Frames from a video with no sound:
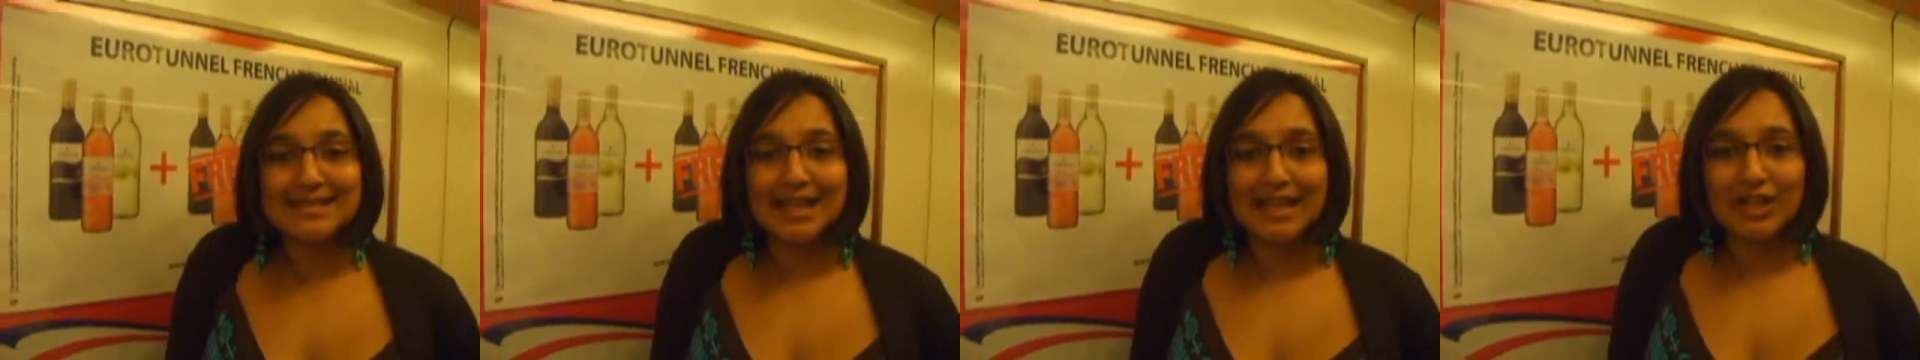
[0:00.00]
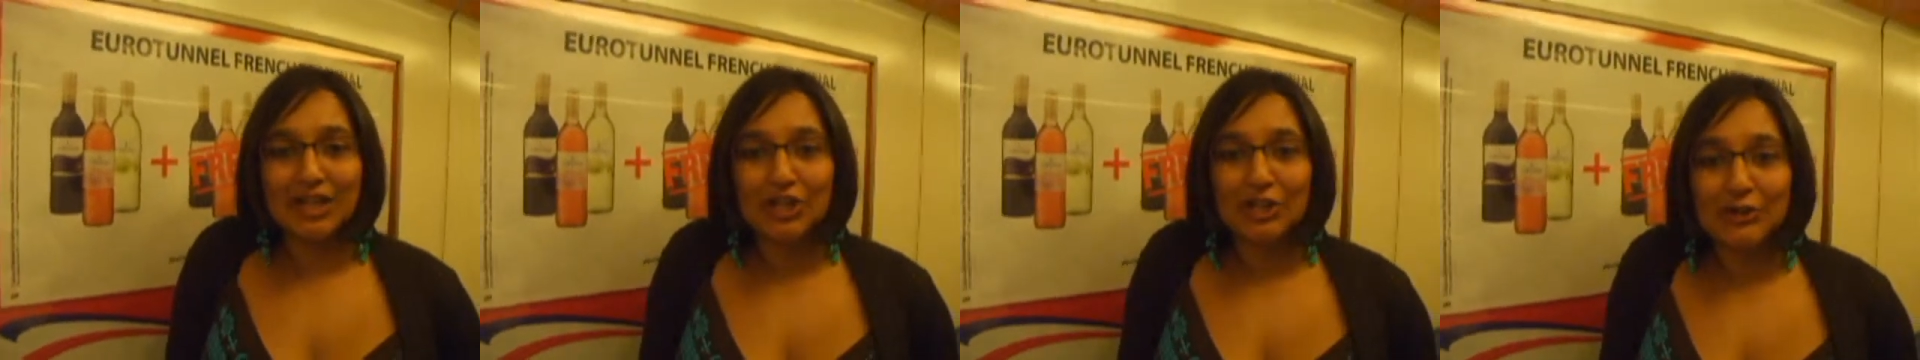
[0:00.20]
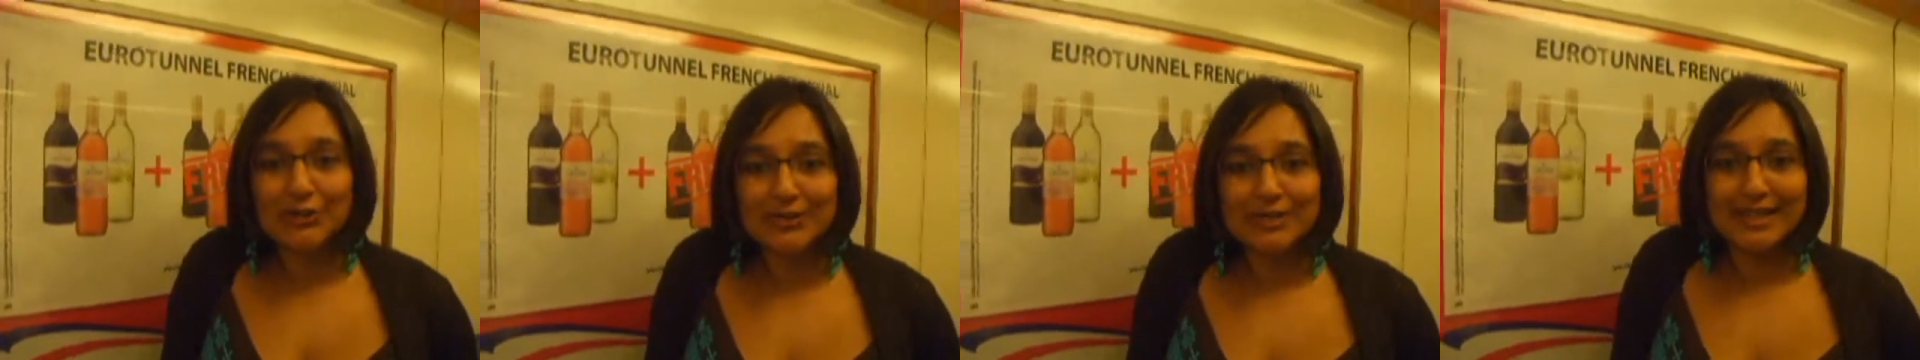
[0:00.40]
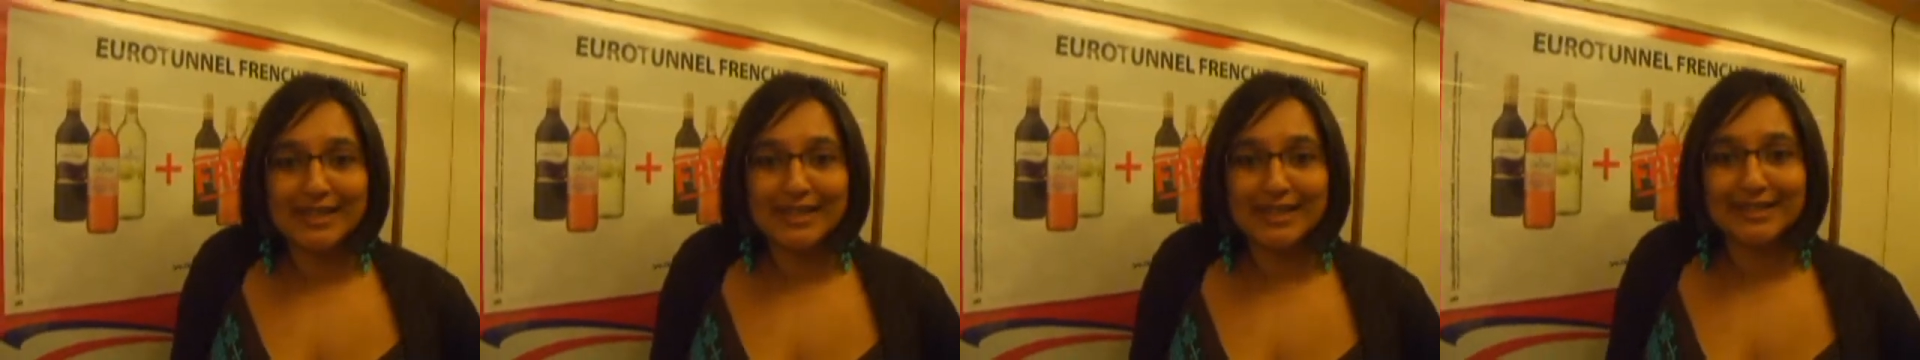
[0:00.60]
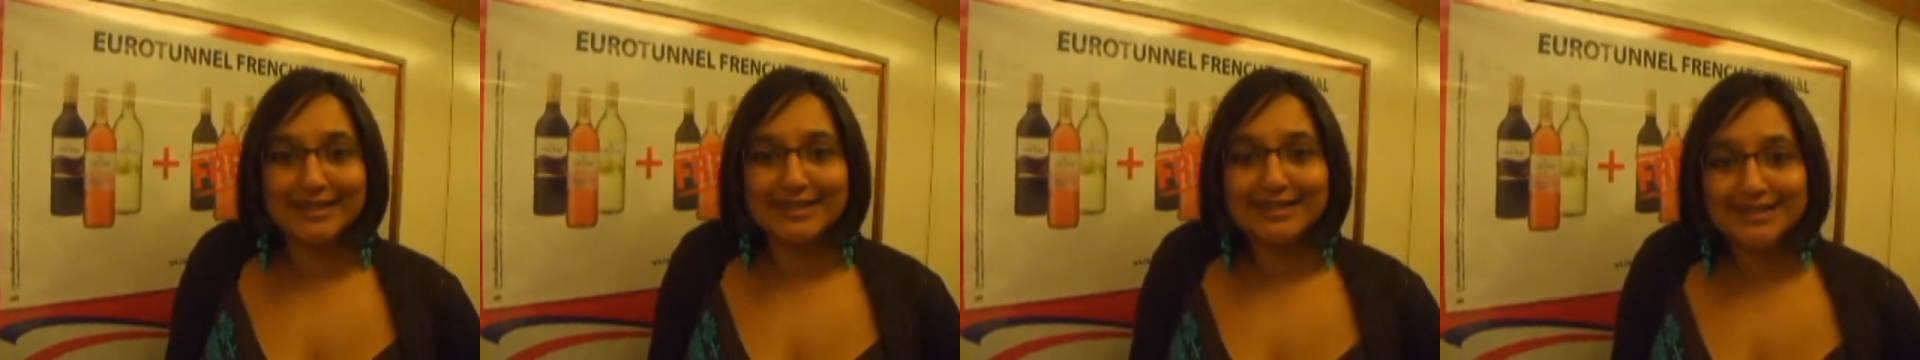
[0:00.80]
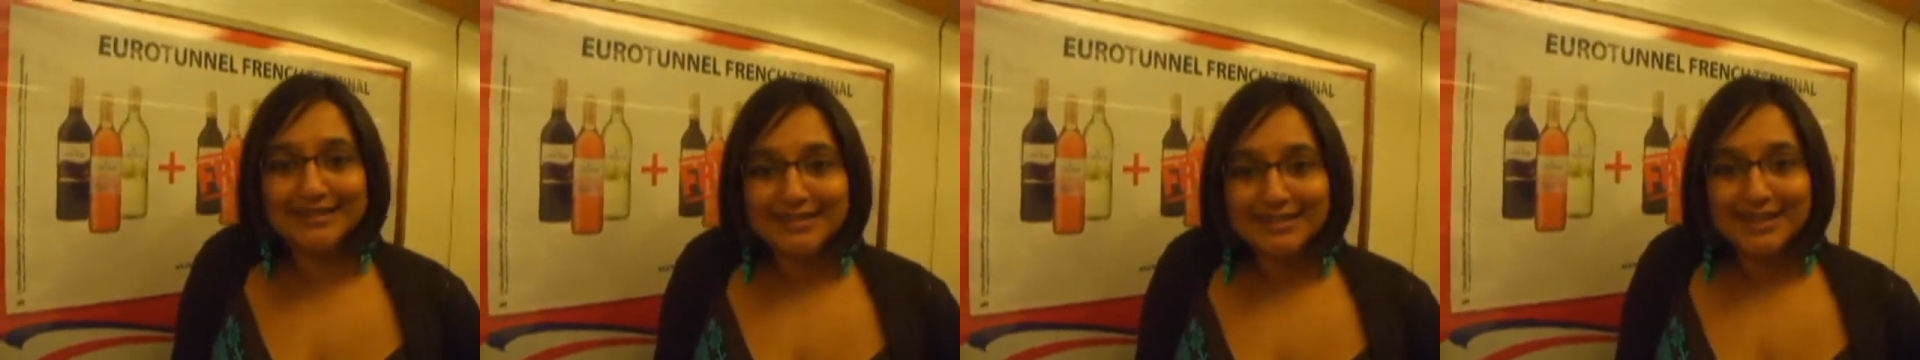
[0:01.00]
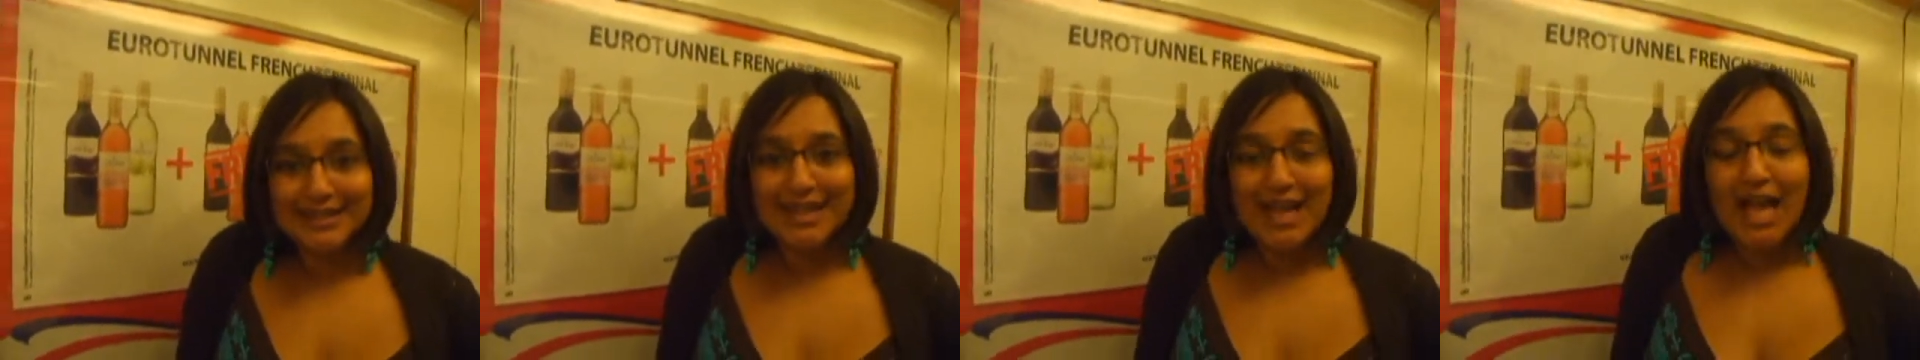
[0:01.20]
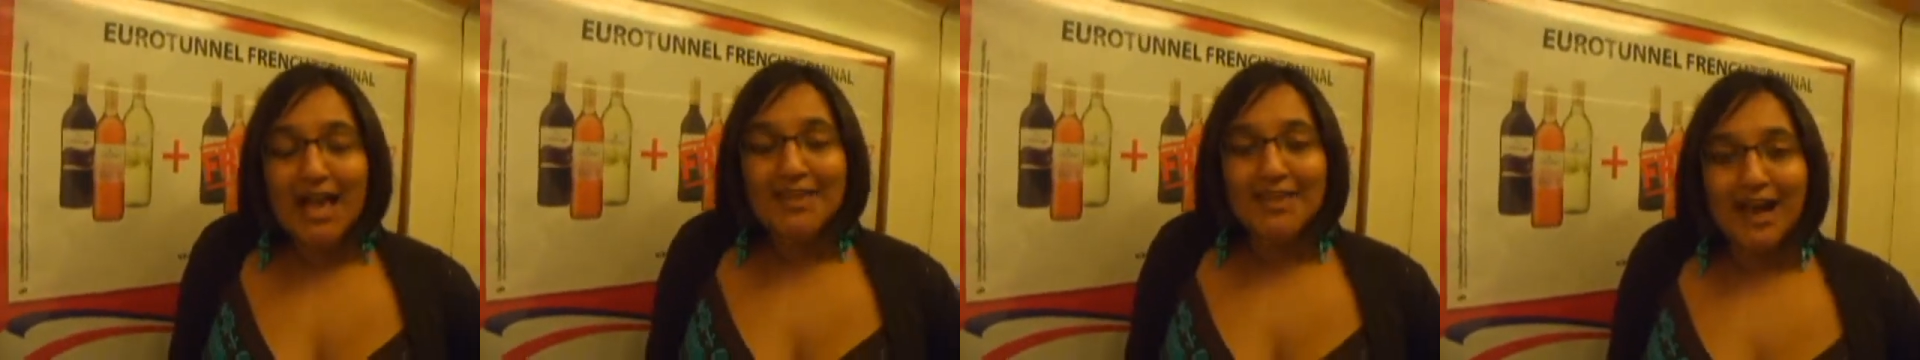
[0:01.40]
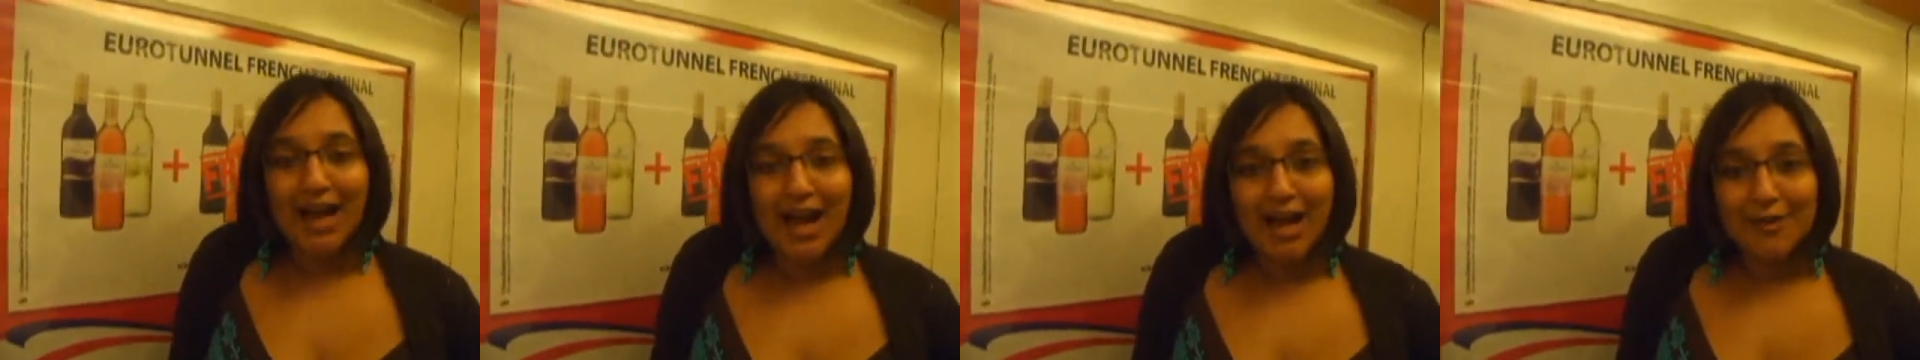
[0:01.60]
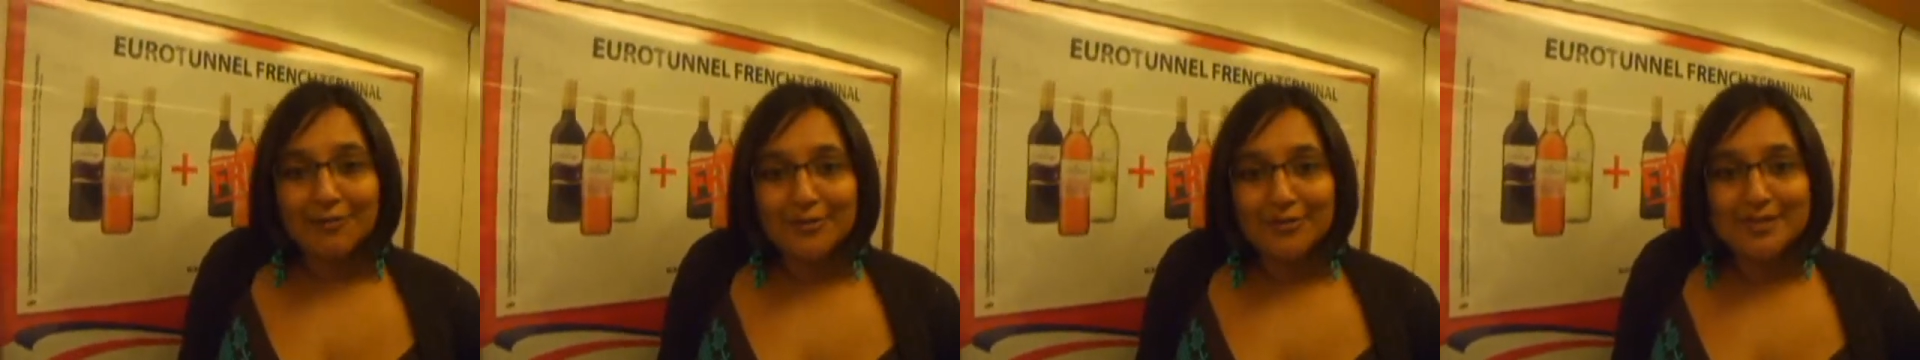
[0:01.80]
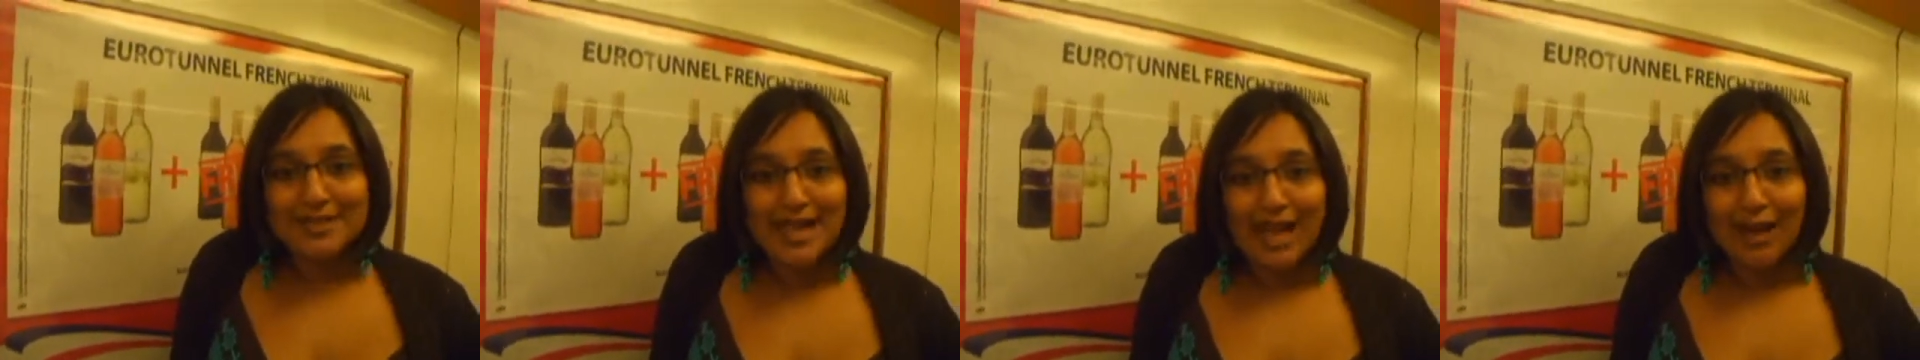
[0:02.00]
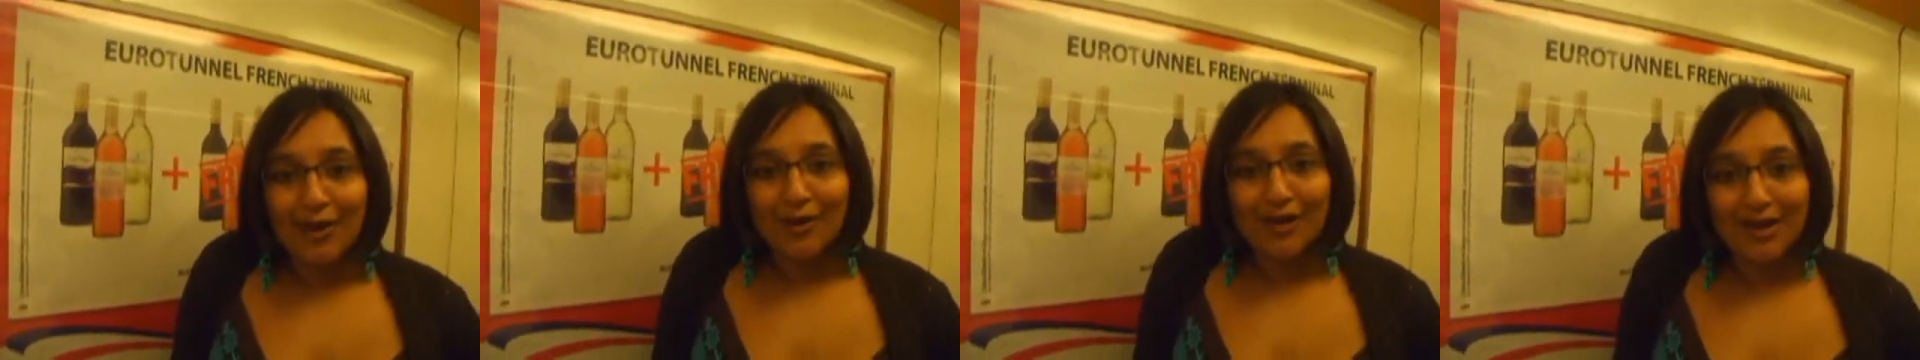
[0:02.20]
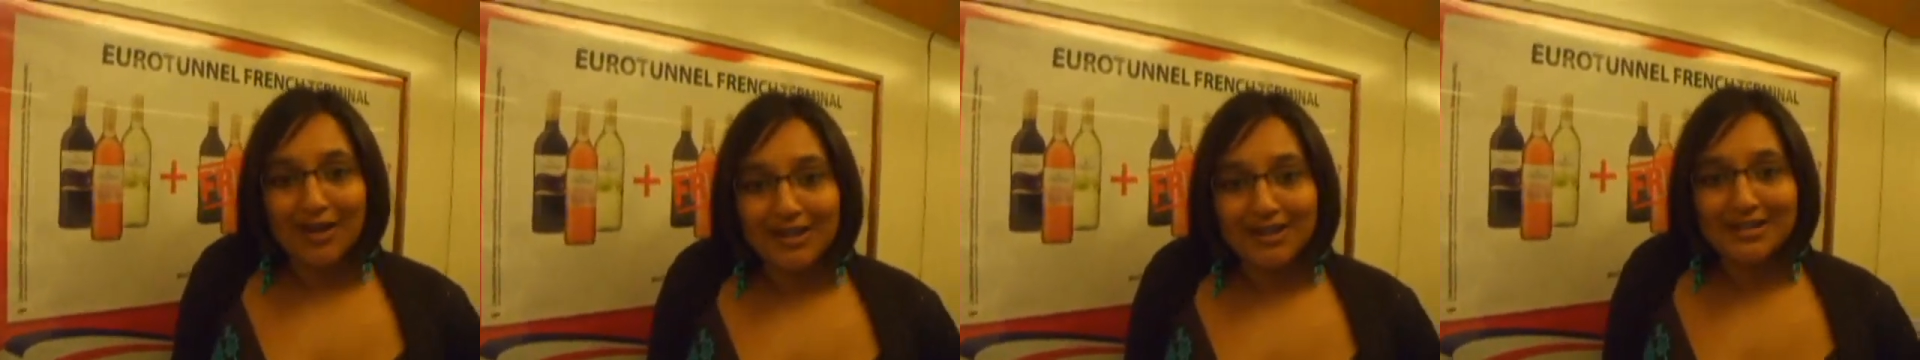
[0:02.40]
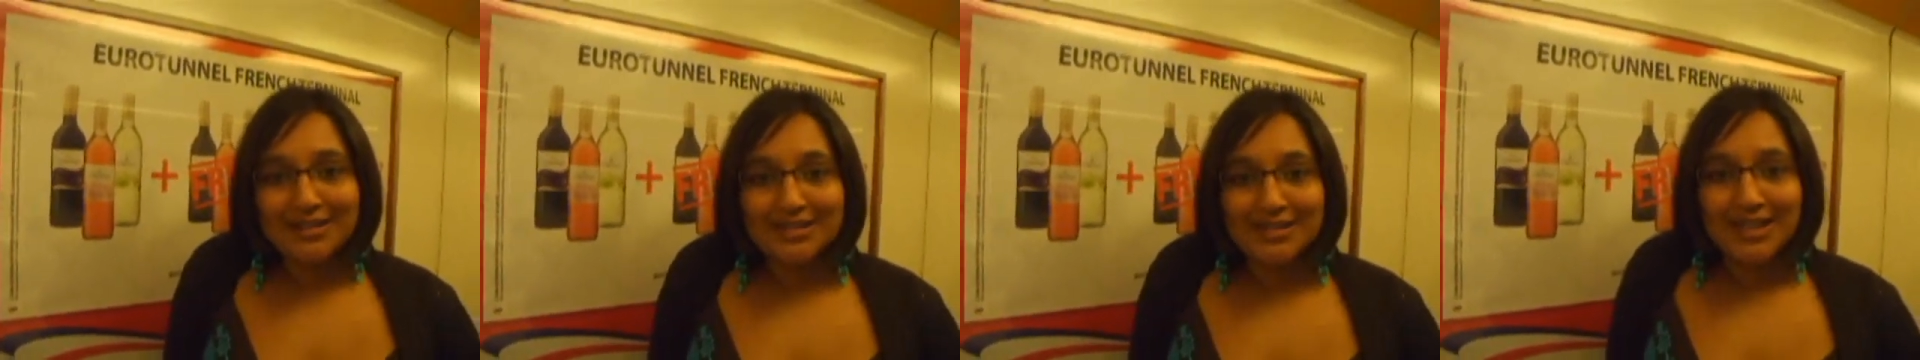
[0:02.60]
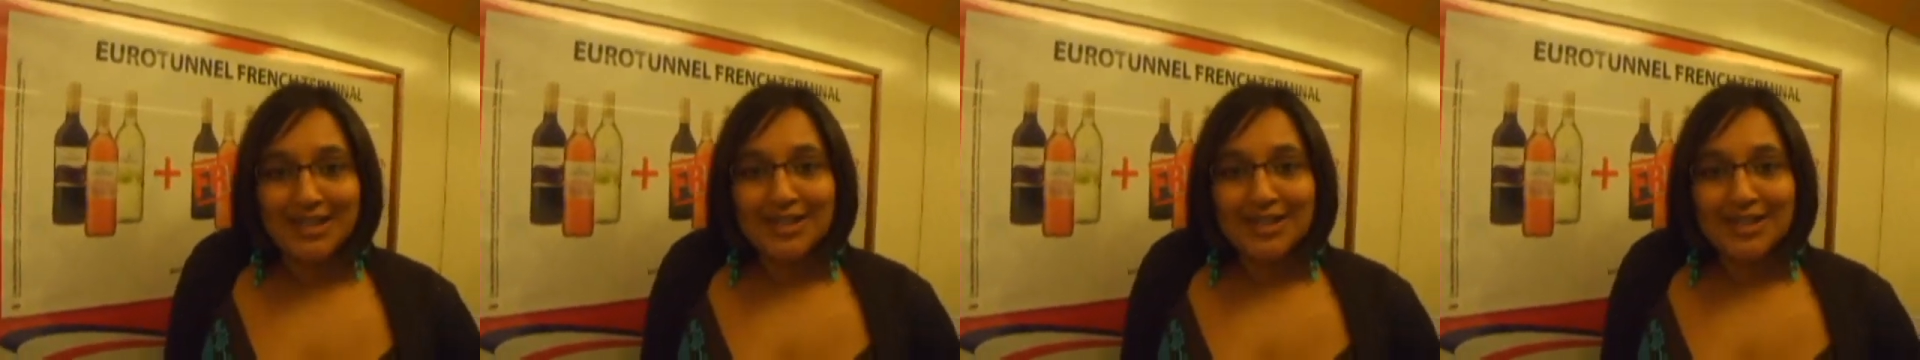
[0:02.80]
including the Eiffel Tower,